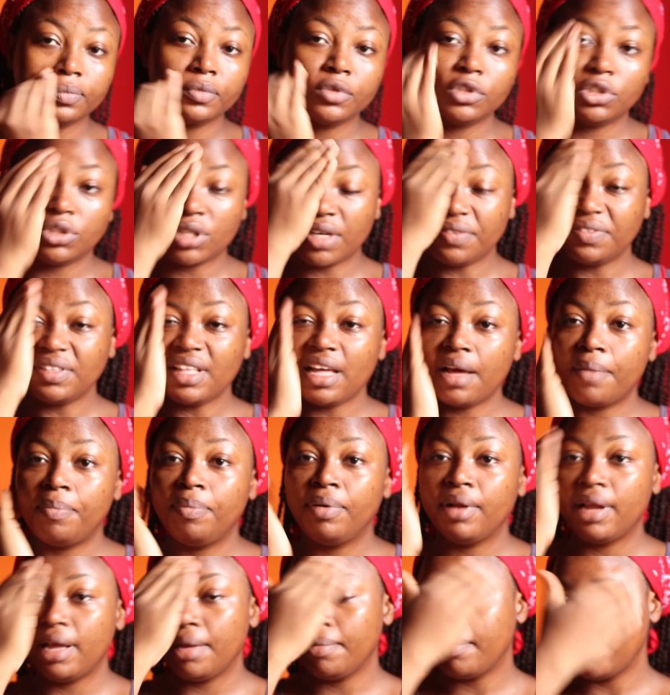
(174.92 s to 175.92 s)
So after
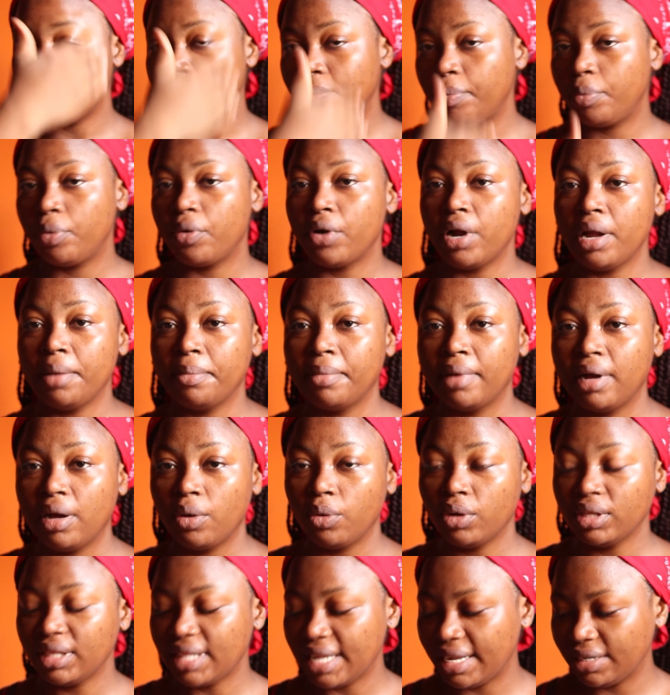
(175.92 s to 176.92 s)
applying my primer,
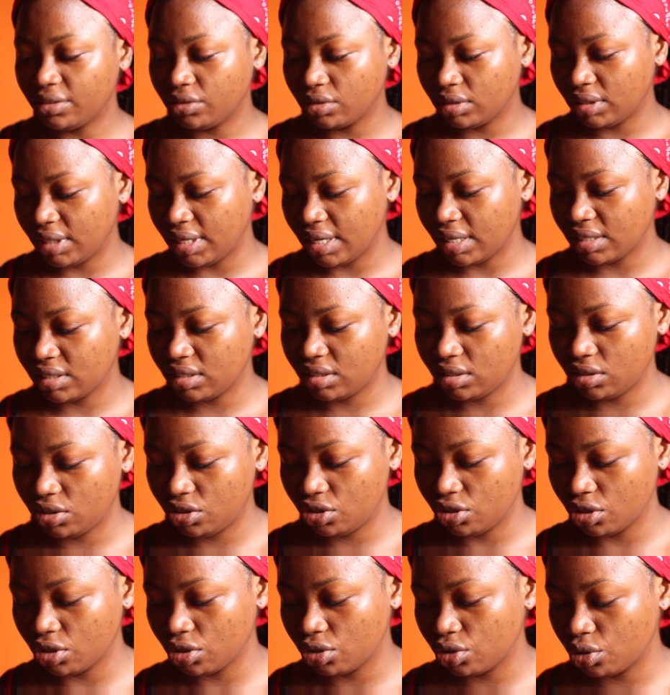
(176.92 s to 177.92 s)
what I do next is
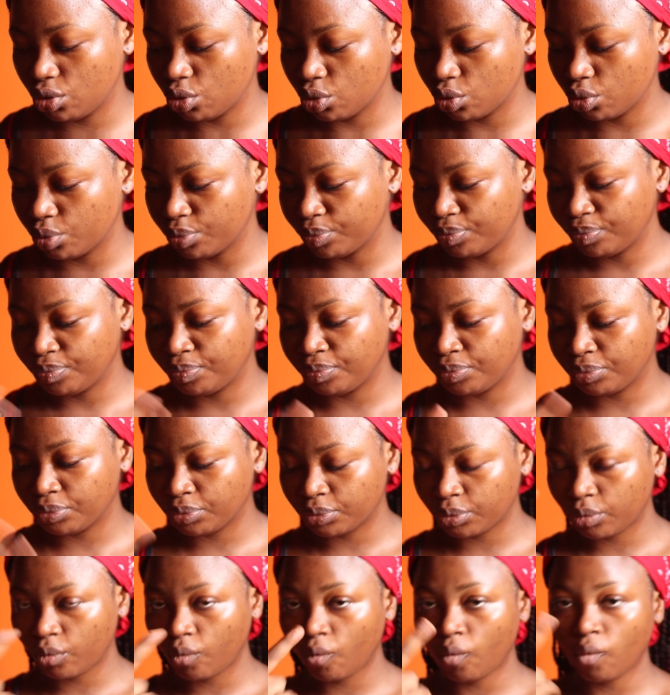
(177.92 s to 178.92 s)
just to
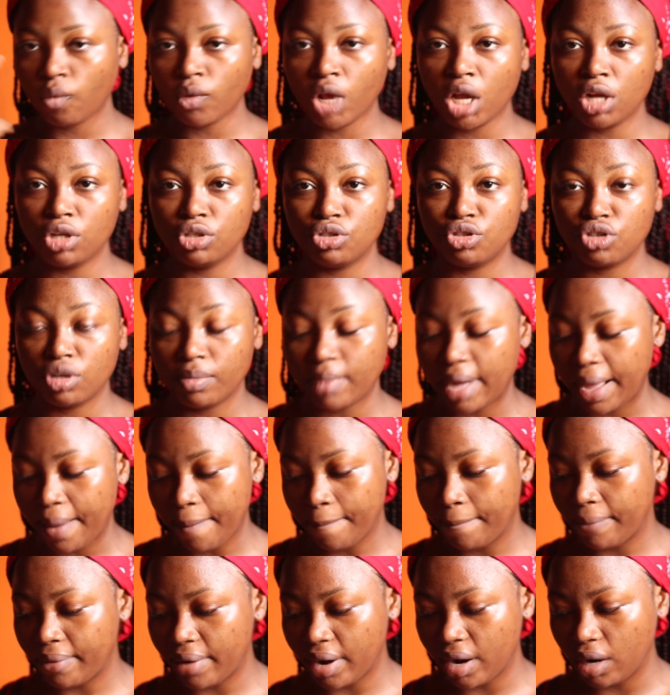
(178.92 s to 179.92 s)
draw my
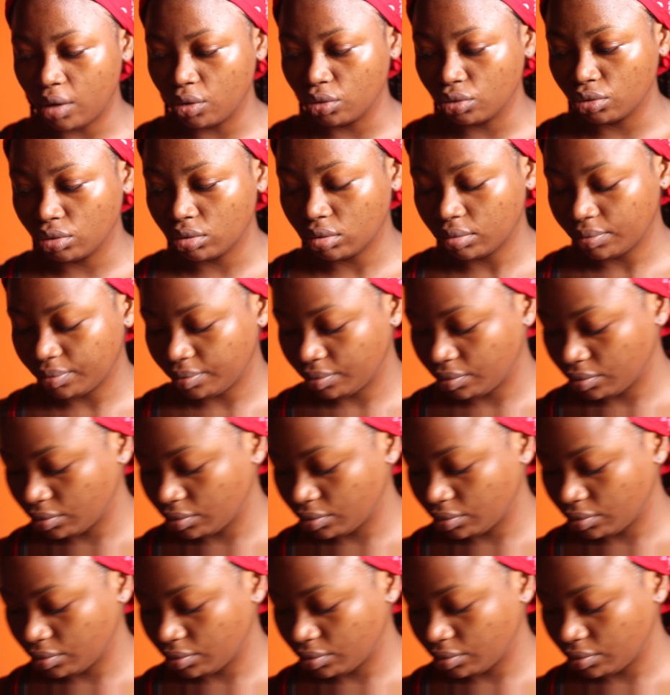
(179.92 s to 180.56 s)
brows.